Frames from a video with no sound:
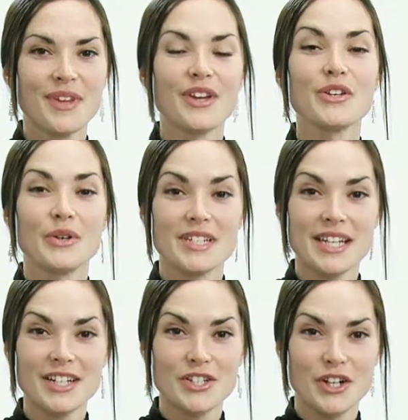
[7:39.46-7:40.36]
Your
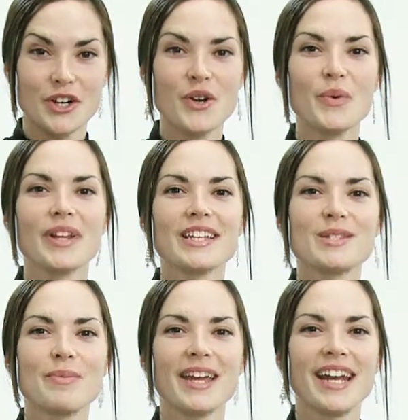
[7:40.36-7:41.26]
teacher will
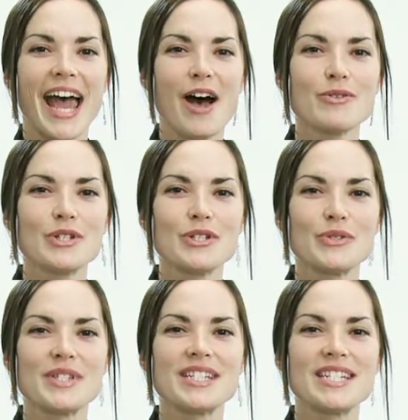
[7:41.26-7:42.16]
explain how to
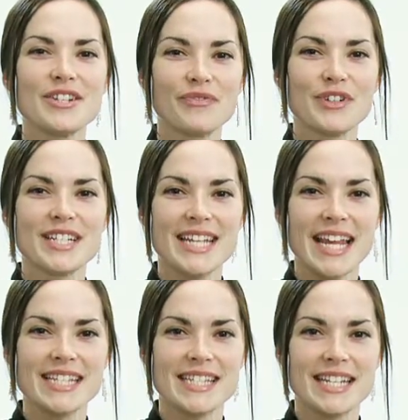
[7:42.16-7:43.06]
use different
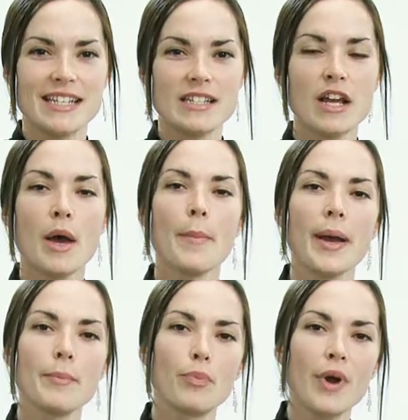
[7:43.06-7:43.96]
tenses by
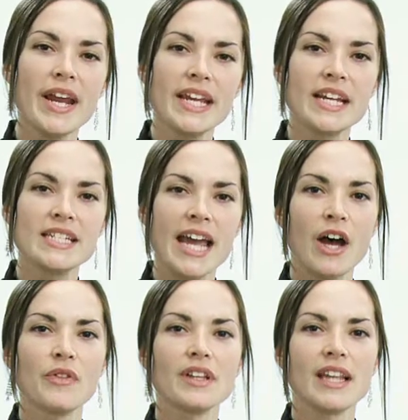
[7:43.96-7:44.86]
breaking
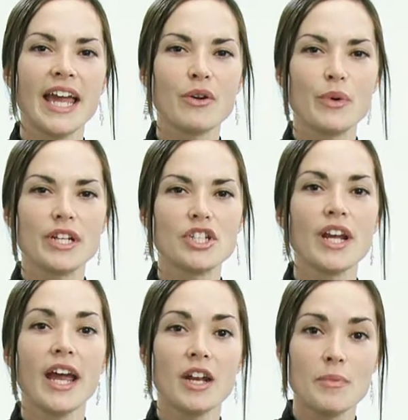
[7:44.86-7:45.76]
down the language
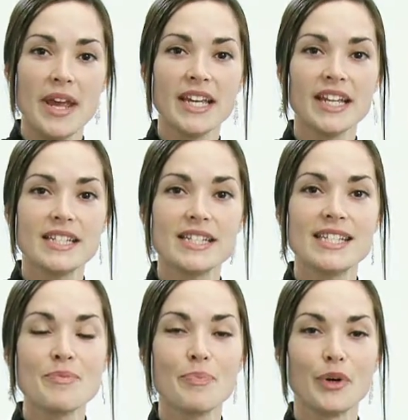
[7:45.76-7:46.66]
and making it
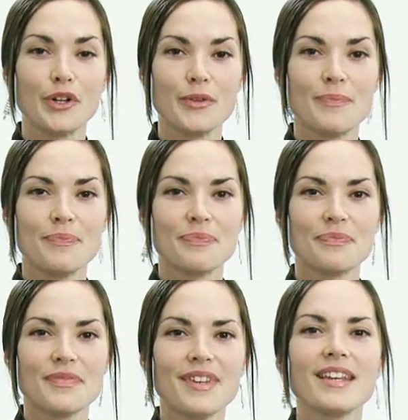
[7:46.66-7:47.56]
simple.
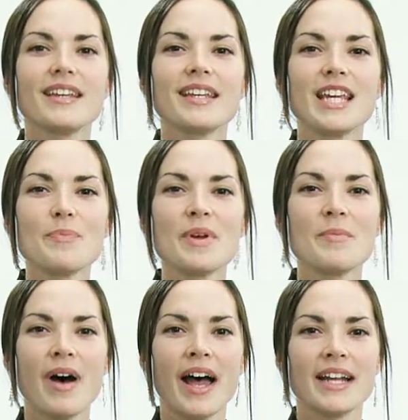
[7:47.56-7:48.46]
Keep in
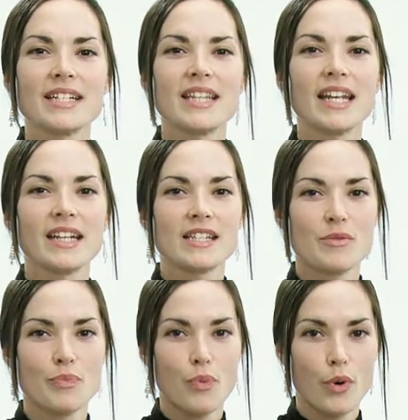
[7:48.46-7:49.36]
mind that it is
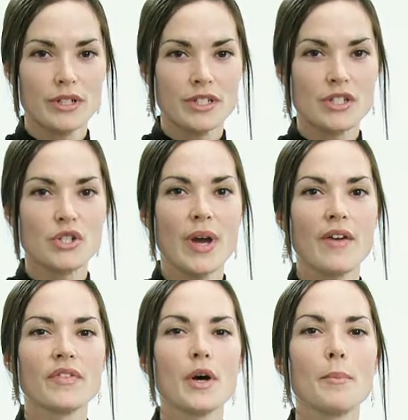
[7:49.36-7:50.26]
important to
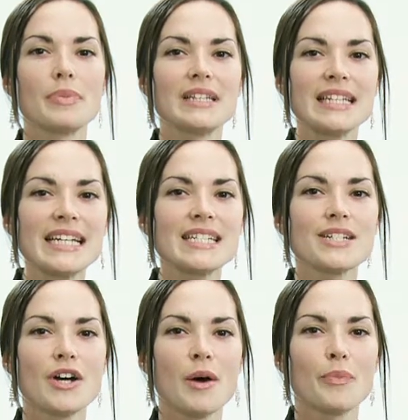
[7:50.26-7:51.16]
have complete
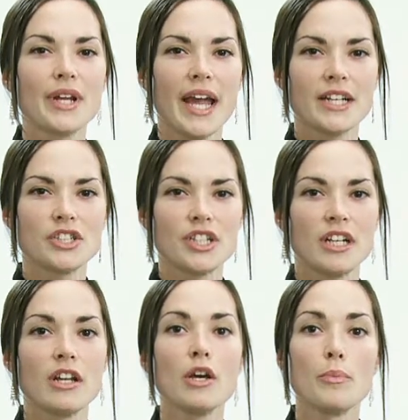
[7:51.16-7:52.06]

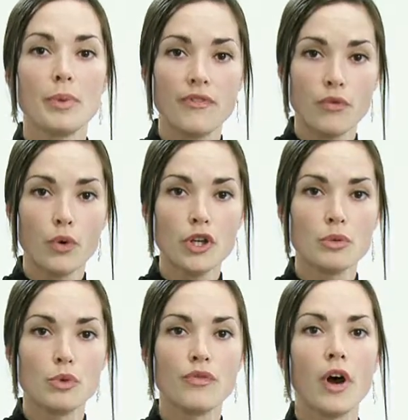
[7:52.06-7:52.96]
comprehension before you
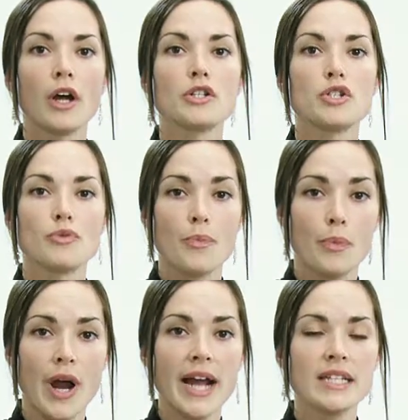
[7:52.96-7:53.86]
move on to the
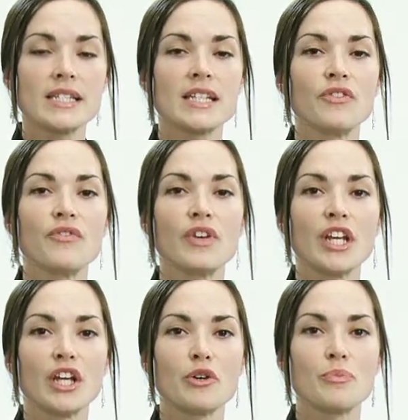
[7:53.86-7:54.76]
practice in
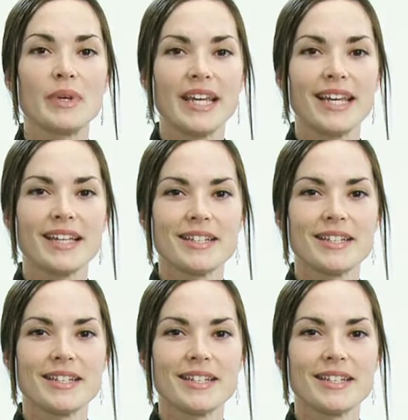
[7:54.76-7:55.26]
video B.